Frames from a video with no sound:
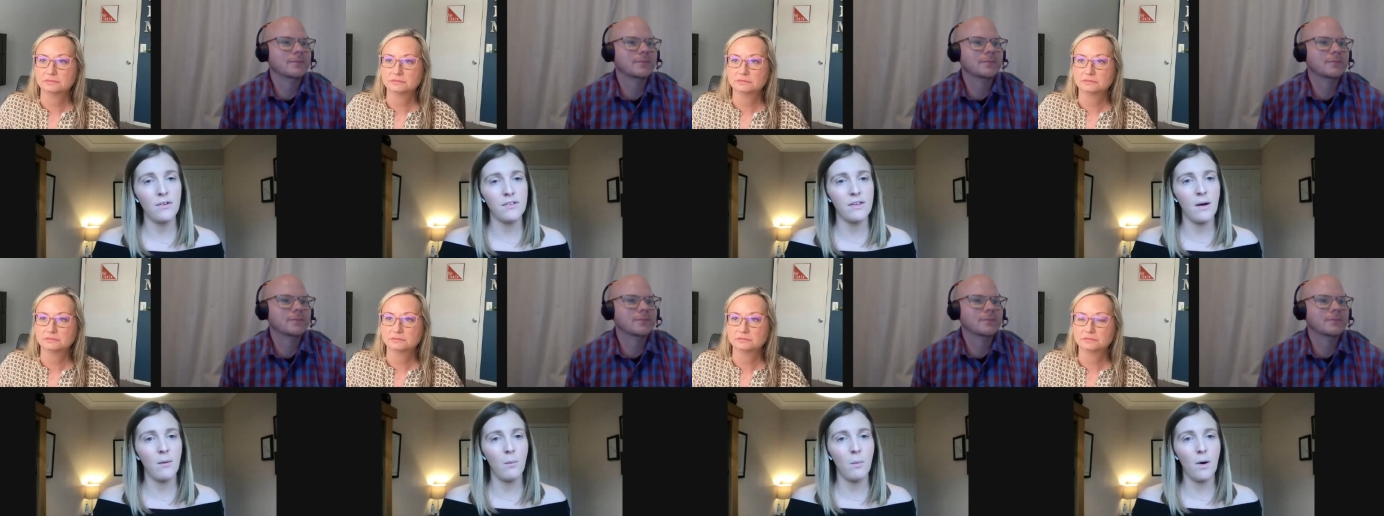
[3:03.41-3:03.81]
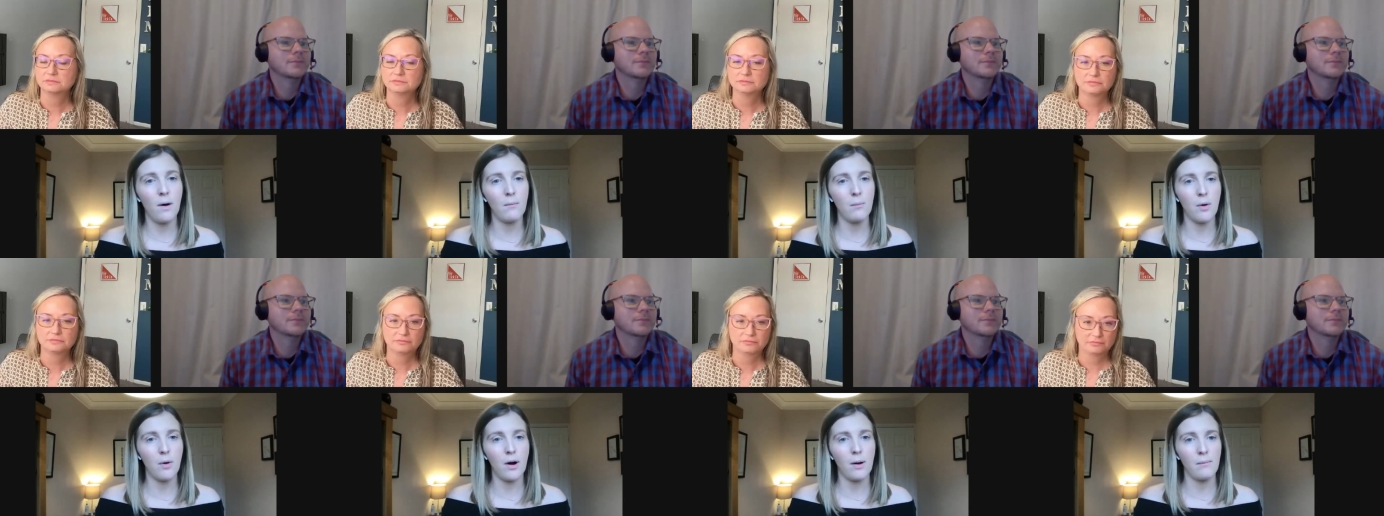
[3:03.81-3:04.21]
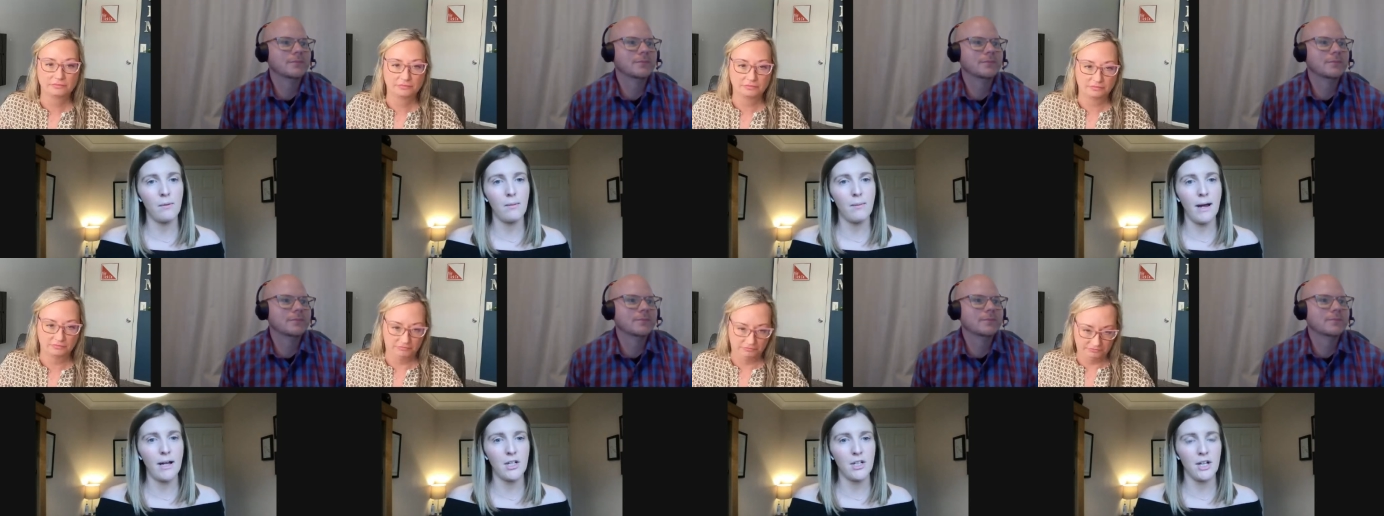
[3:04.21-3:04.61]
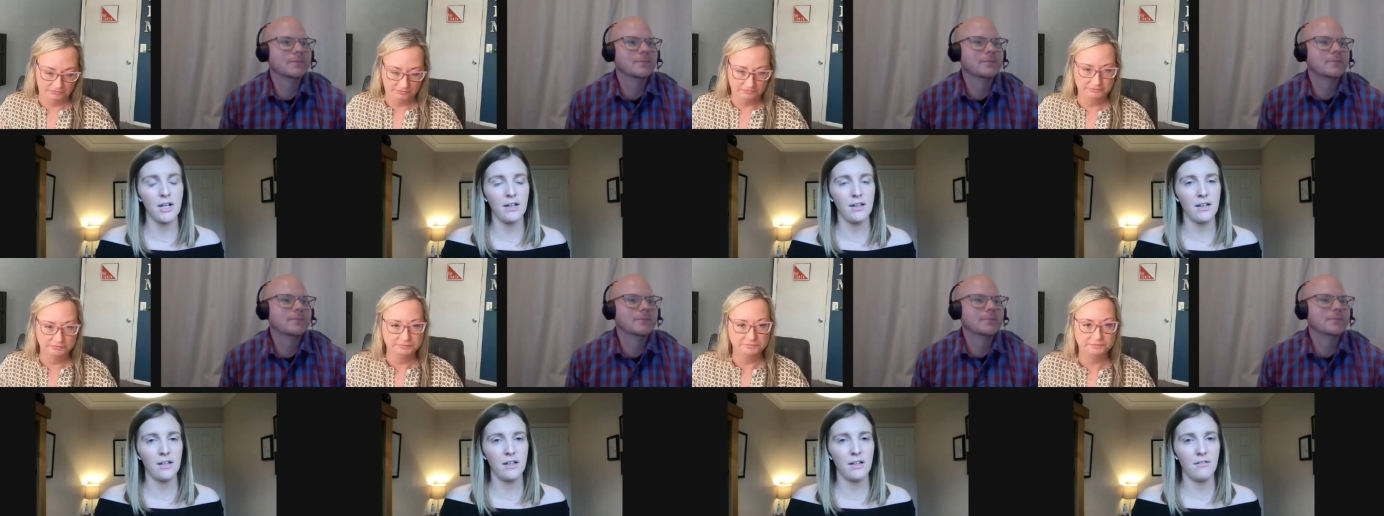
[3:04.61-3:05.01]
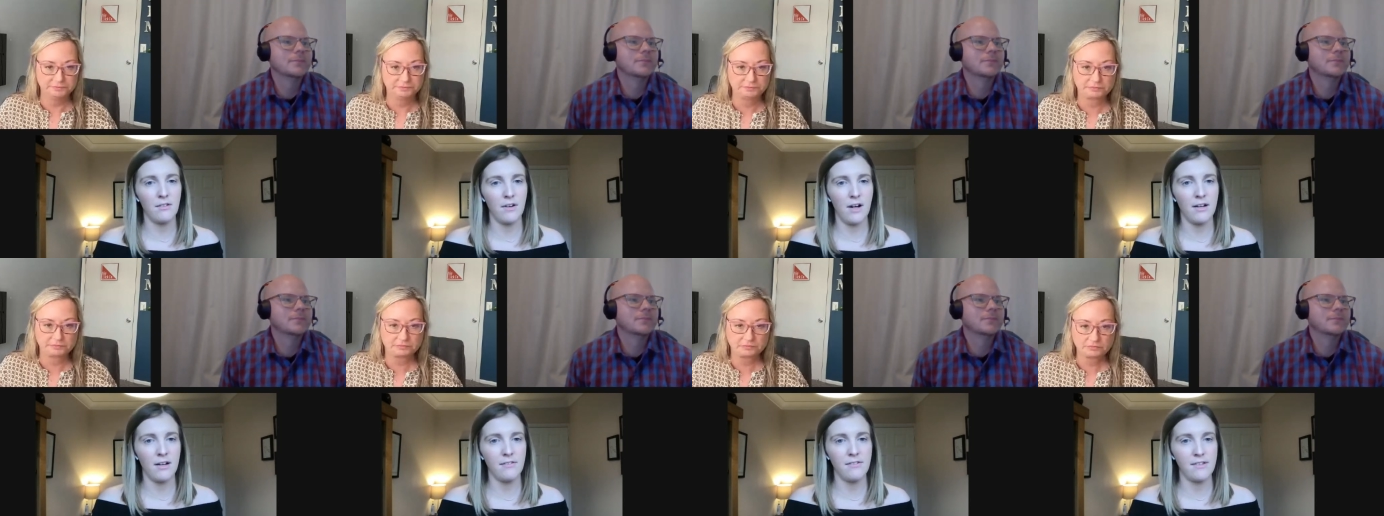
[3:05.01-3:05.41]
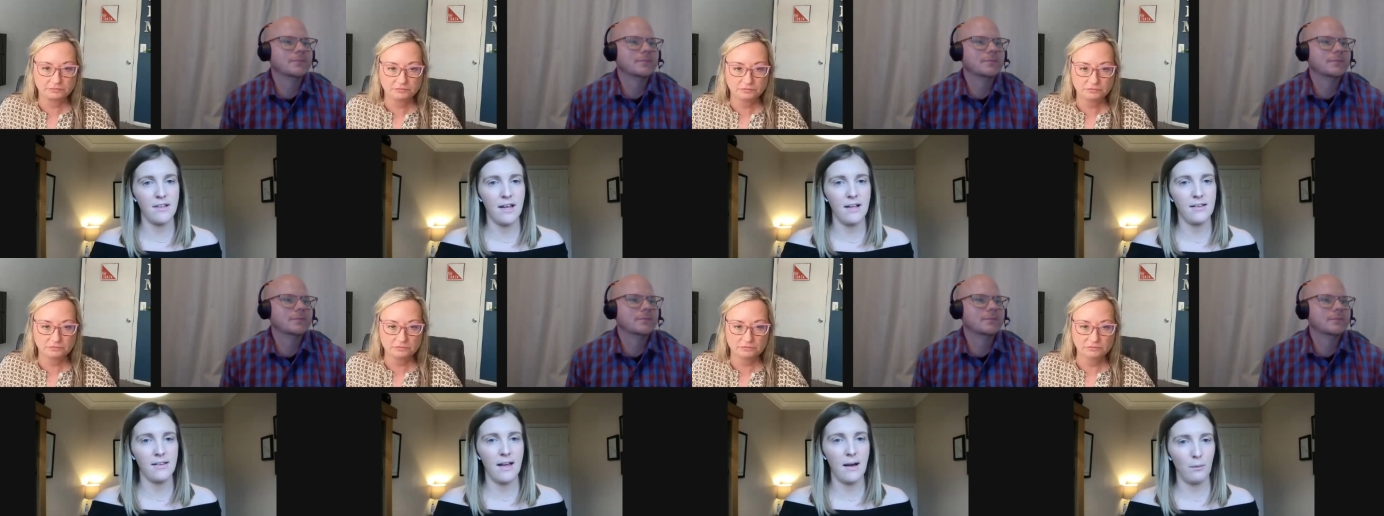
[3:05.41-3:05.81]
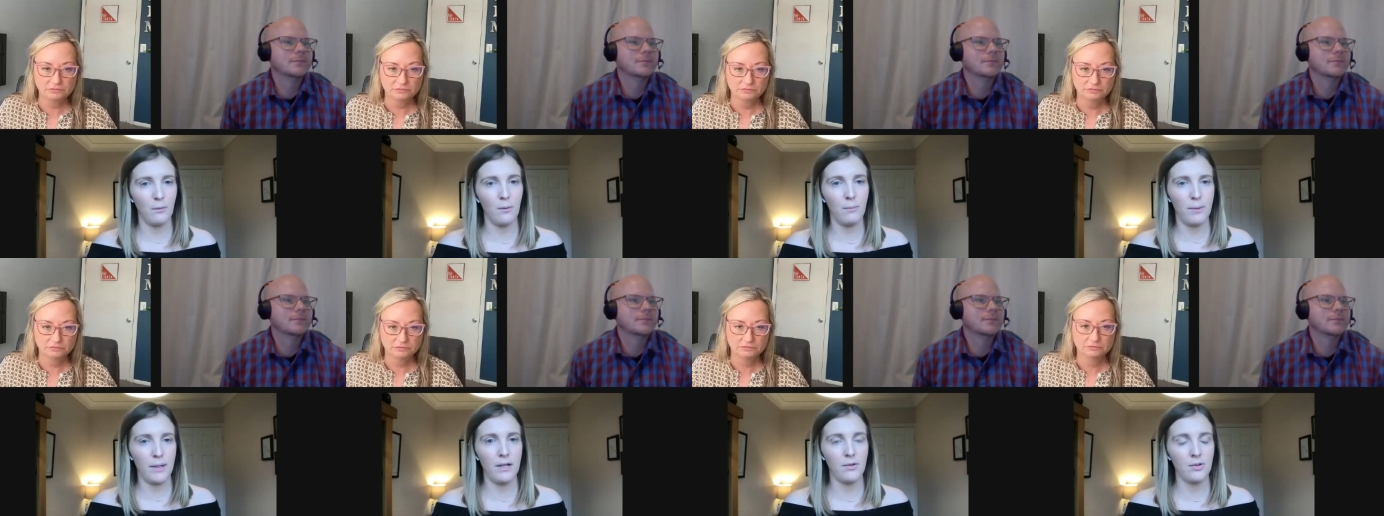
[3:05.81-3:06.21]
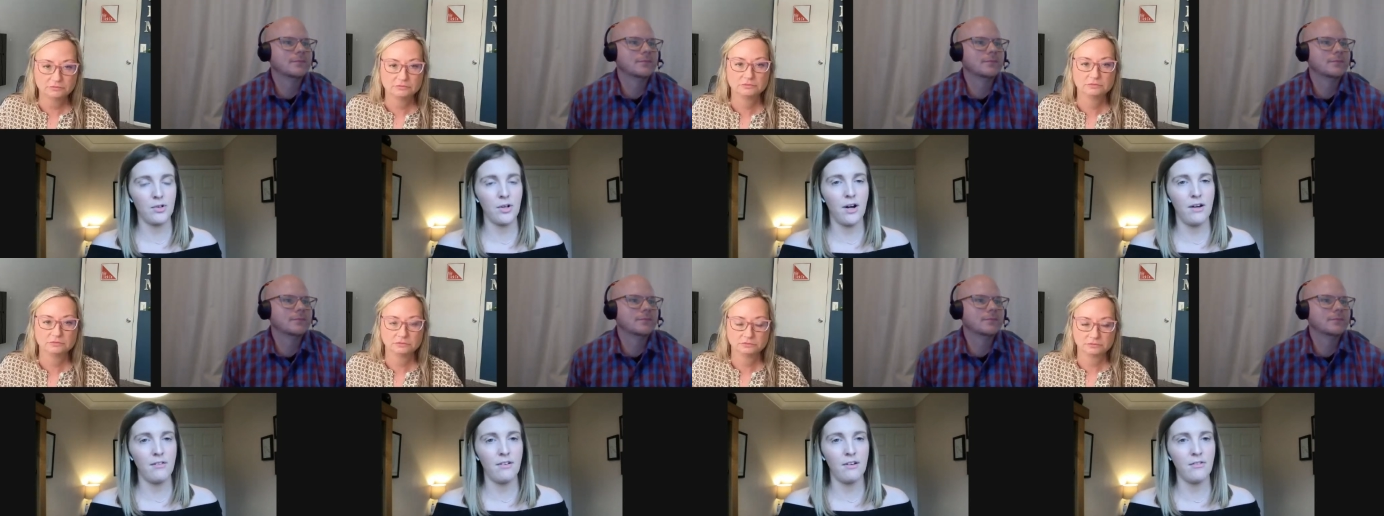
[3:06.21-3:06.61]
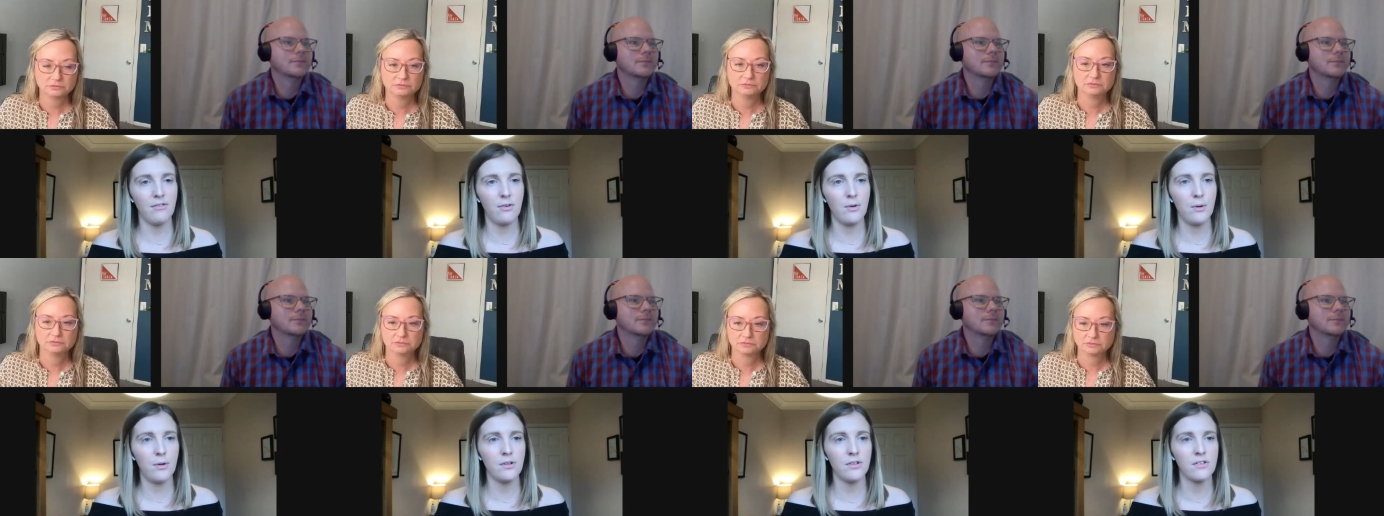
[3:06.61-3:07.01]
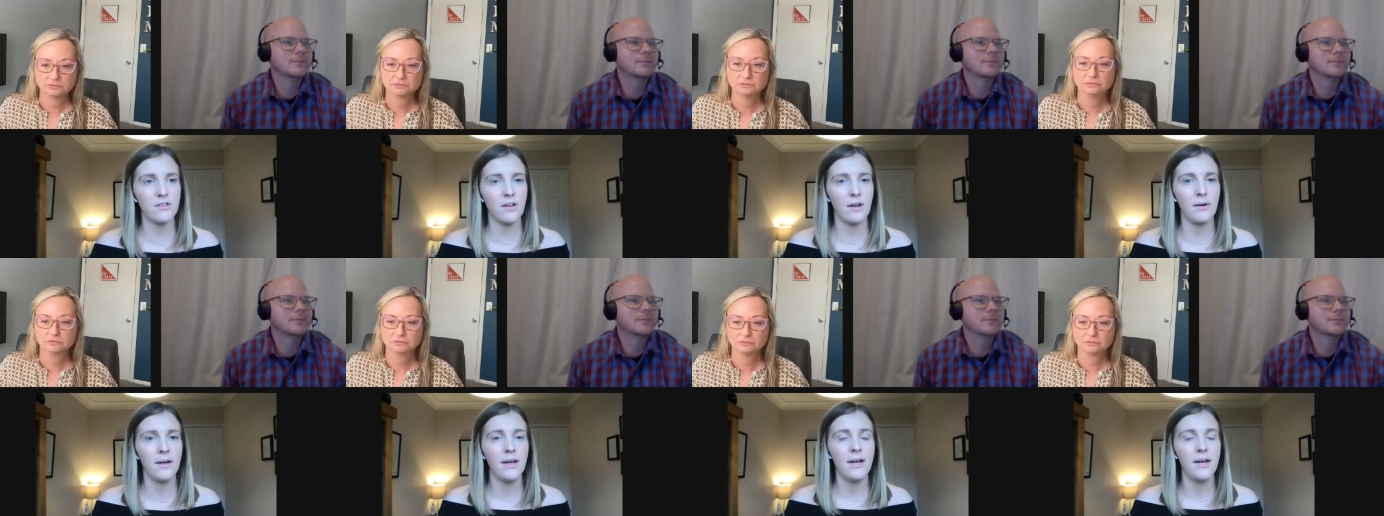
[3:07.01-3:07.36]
Speaker 1: What's that one primary metric that you've kind of said that will be your driving force?